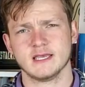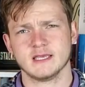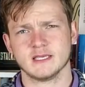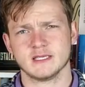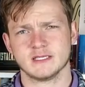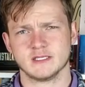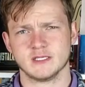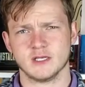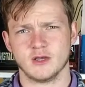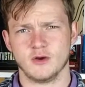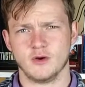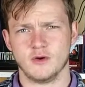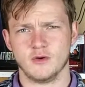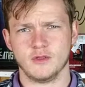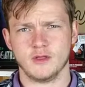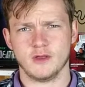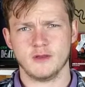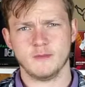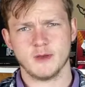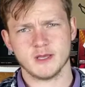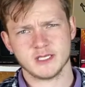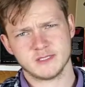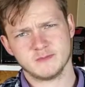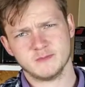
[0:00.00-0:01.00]
So
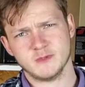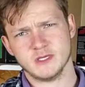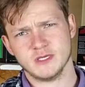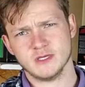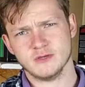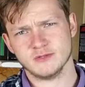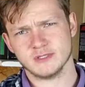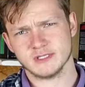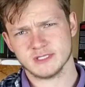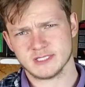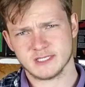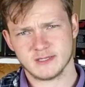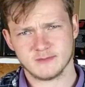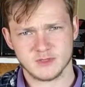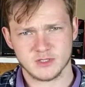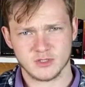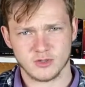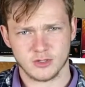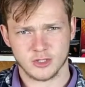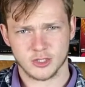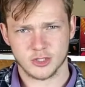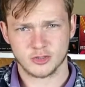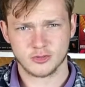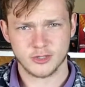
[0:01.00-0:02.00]
they must be using some sort of